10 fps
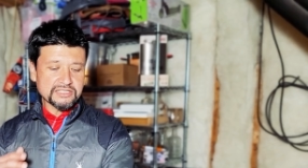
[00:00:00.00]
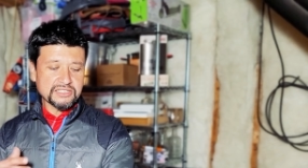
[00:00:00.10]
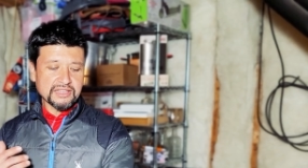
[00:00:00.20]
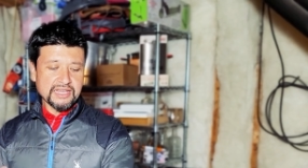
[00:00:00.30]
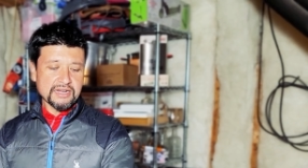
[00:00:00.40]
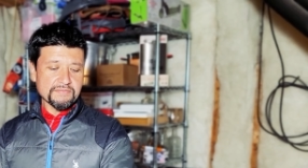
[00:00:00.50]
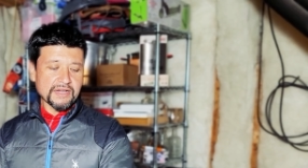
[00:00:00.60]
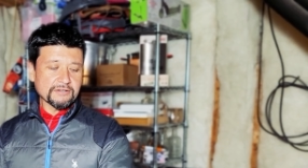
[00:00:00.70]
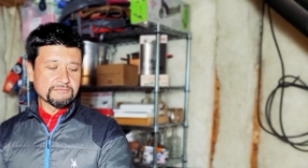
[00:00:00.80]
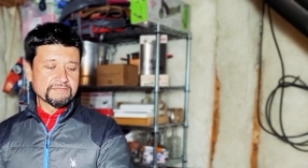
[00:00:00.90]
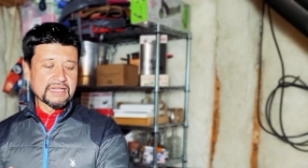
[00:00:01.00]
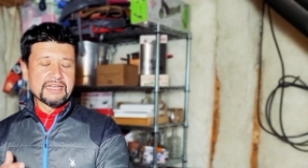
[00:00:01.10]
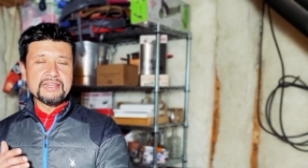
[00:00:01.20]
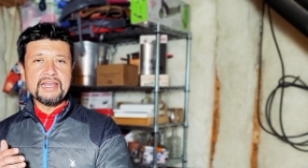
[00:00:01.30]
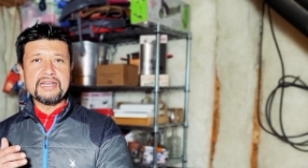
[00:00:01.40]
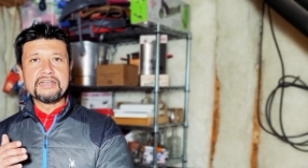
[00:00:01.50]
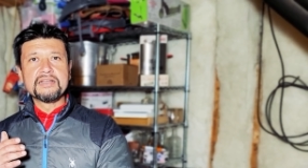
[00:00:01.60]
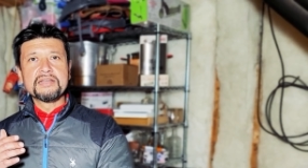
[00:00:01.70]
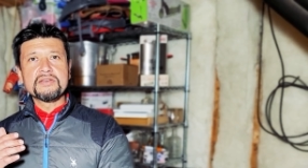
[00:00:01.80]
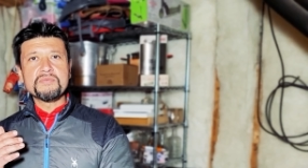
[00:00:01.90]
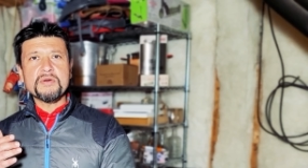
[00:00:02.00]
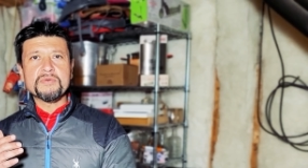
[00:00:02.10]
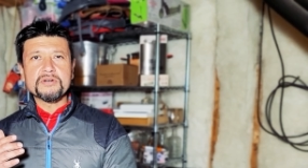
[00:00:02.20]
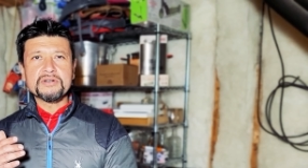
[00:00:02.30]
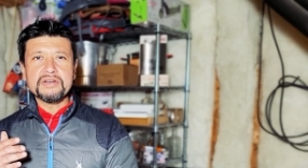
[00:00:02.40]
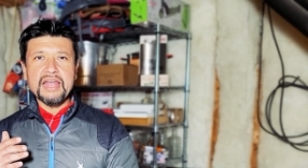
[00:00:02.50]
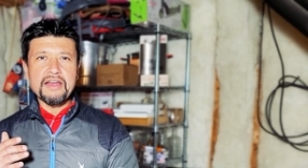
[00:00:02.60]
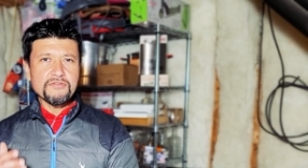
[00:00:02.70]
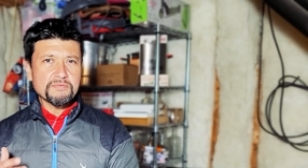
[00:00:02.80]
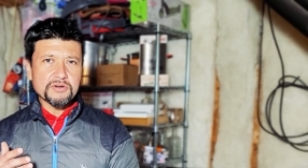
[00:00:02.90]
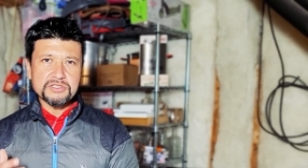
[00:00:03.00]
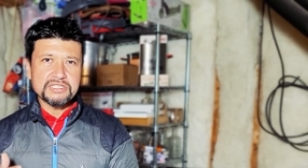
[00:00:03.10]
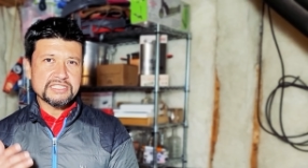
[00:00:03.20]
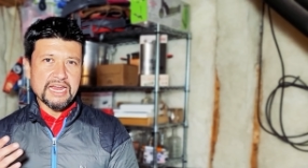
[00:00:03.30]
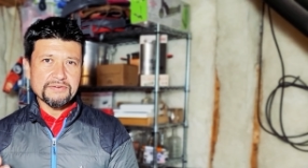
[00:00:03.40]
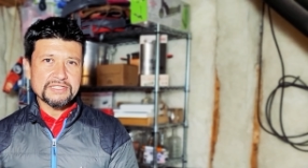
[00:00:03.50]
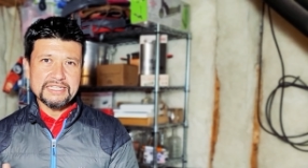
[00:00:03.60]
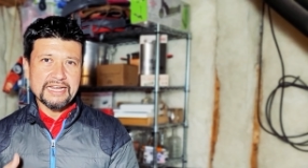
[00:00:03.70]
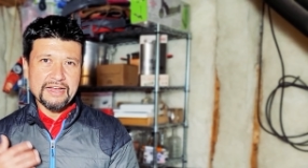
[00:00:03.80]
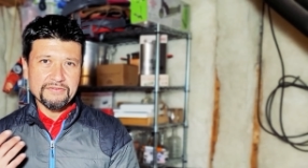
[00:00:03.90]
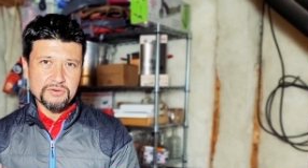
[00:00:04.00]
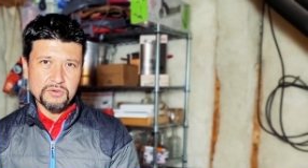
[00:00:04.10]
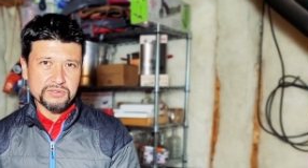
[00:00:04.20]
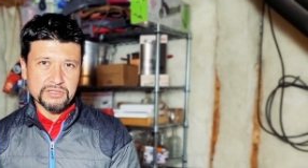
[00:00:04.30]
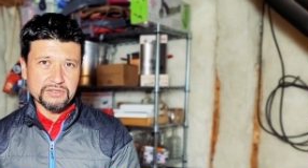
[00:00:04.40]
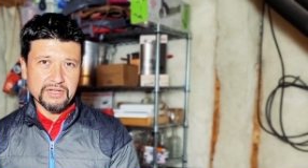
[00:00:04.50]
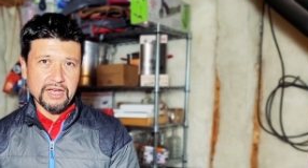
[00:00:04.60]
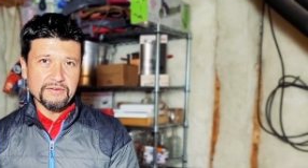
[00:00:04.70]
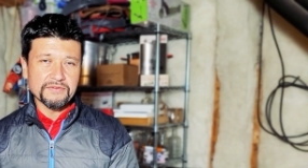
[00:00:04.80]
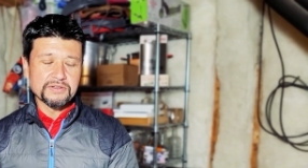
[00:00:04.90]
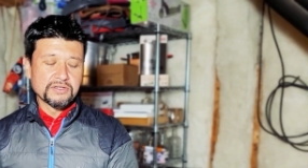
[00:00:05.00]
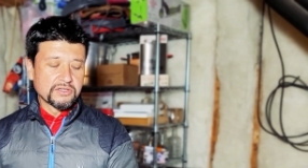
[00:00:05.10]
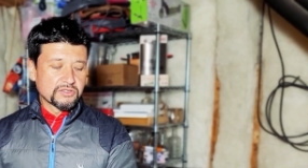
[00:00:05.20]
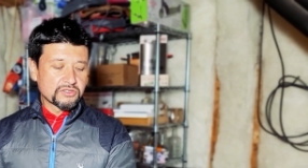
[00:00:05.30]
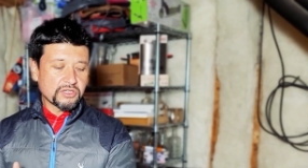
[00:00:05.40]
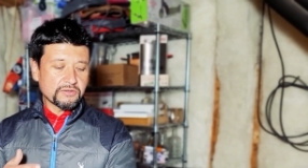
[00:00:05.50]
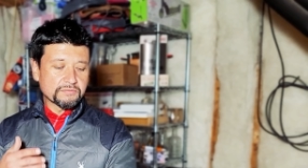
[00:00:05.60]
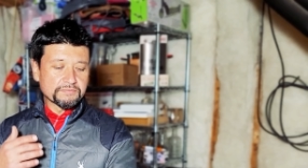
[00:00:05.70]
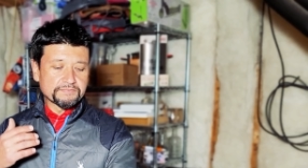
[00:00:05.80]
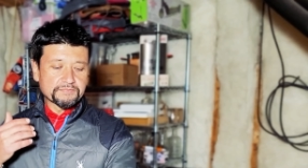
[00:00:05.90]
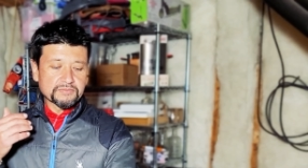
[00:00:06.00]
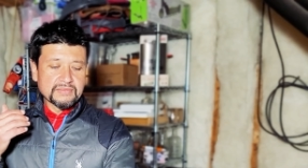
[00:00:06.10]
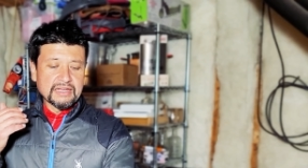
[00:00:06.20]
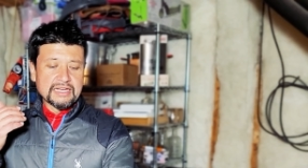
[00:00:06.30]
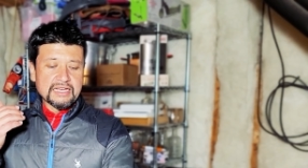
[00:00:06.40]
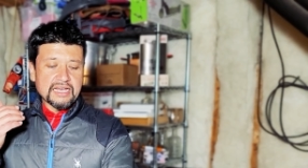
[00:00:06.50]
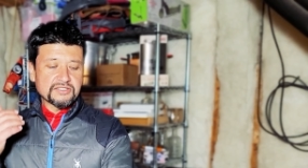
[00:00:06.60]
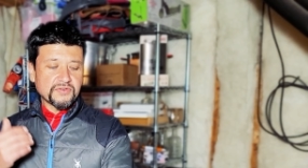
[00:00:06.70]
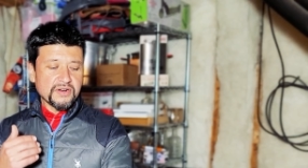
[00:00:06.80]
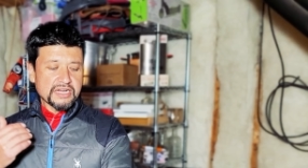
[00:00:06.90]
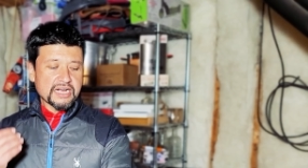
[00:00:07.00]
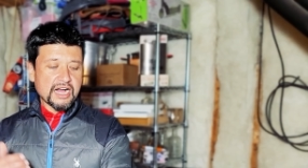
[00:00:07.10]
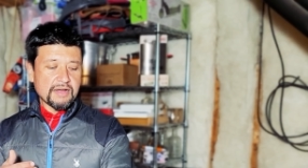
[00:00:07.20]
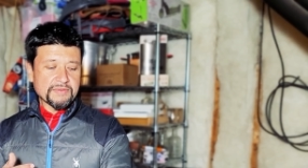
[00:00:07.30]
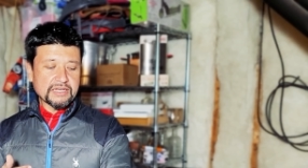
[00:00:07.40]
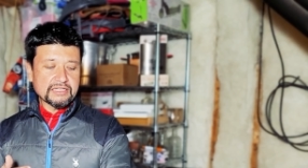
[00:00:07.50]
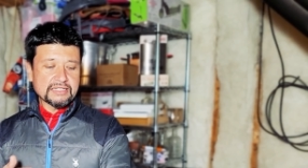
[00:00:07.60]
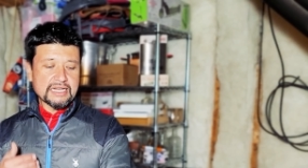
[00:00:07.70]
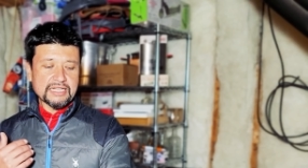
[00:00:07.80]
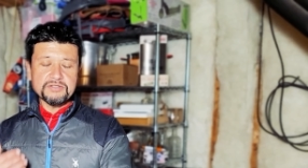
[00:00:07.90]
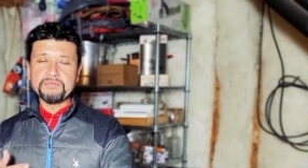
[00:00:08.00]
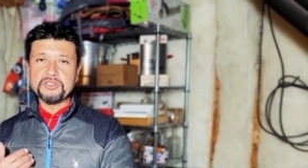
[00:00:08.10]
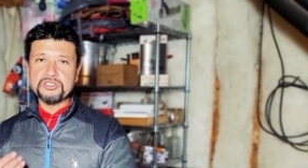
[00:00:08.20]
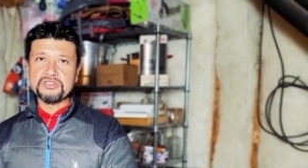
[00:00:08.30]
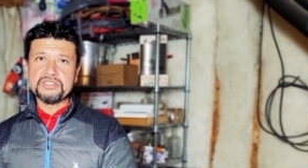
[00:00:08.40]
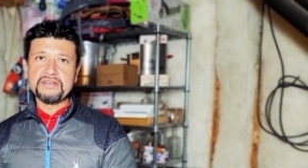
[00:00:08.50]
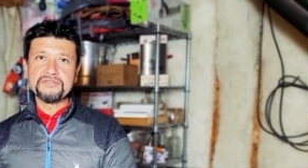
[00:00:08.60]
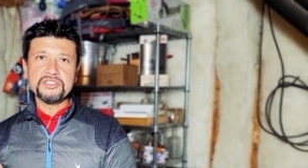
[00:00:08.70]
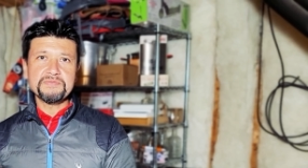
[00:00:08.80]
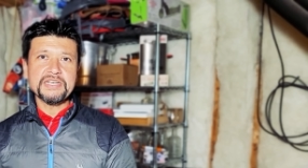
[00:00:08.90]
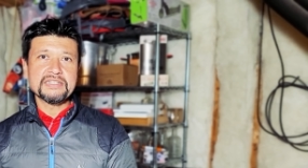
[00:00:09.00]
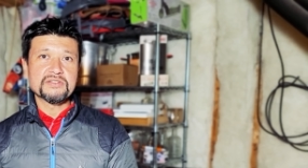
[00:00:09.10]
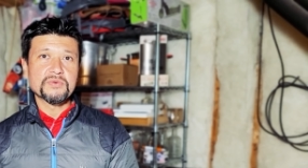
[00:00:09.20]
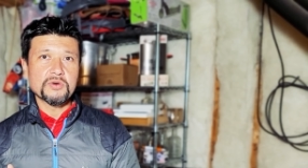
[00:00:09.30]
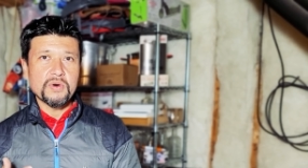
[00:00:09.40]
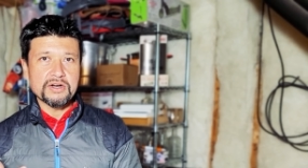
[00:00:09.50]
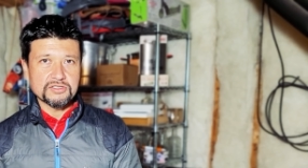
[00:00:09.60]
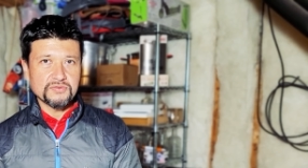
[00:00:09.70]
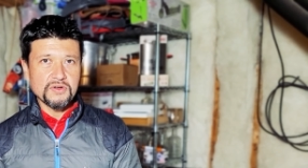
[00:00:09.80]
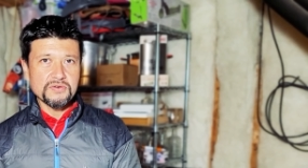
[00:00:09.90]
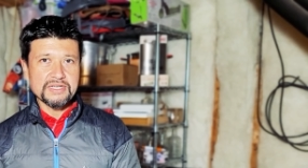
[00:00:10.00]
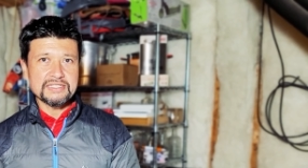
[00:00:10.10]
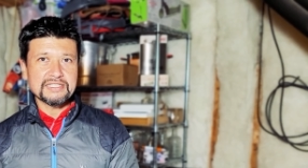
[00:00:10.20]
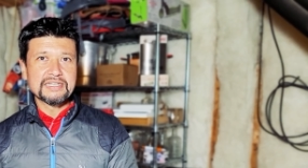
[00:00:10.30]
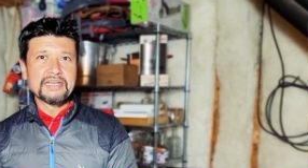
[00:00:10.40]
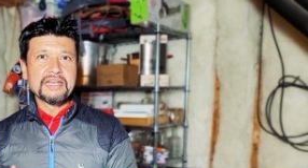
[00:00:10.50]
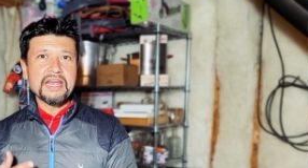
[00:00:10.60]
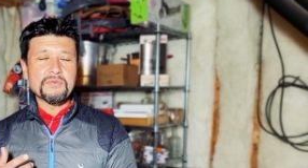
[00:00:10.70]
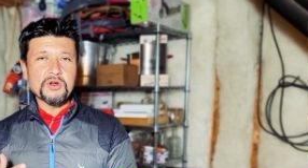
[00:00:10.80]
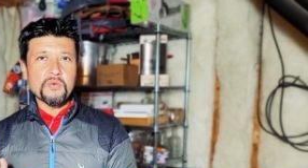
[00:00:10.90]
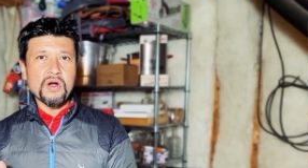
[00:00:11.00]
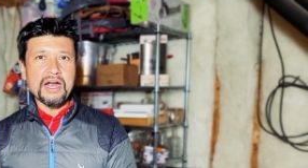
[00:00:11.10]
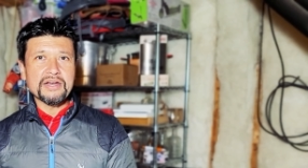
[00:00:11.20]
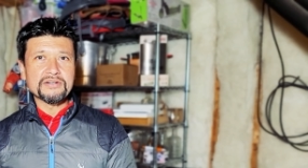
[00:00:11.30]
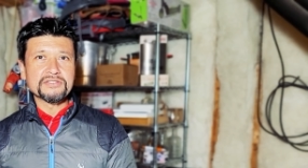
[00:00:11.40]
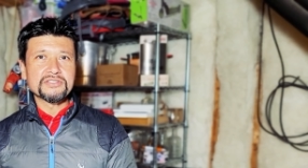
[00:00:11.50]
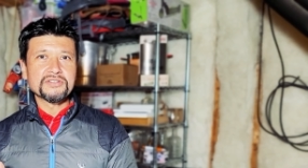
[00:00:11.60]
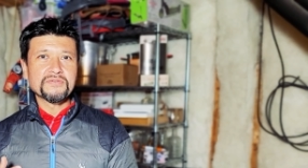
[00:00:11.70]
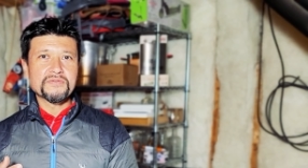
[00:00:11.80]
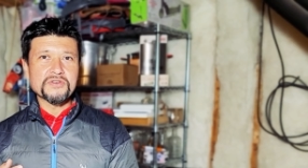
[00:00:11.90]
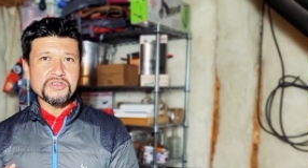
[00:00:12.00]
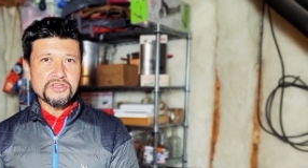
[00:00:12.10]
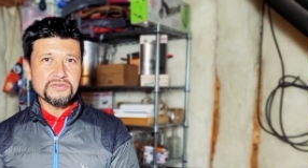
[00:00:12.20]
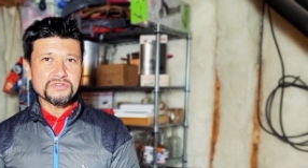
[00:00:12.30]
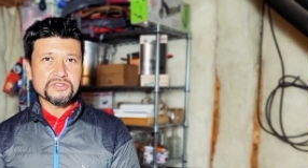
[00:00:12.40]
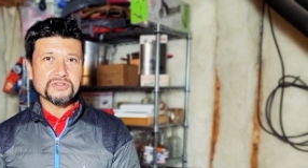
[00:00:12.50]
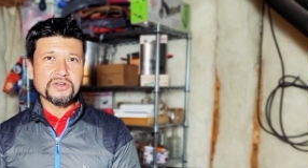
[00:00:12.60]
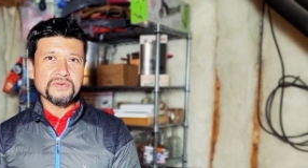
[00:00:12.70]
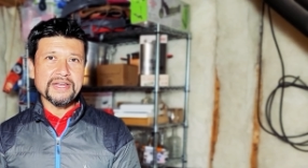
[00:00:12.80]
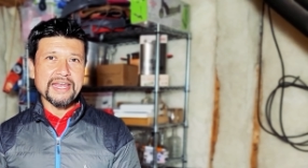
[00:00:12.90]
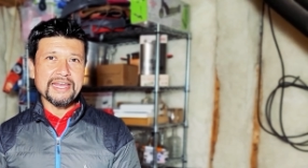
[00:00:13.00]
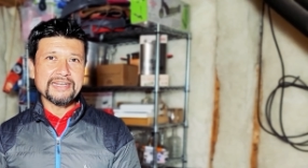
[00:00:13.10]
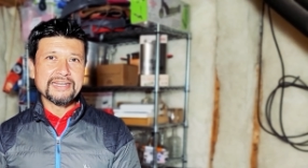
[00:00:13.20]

to think about that remember, every person's guaranteed to have goals in their life. So it's very common not to push yourself just because it requires focus. It requires for you to go ahead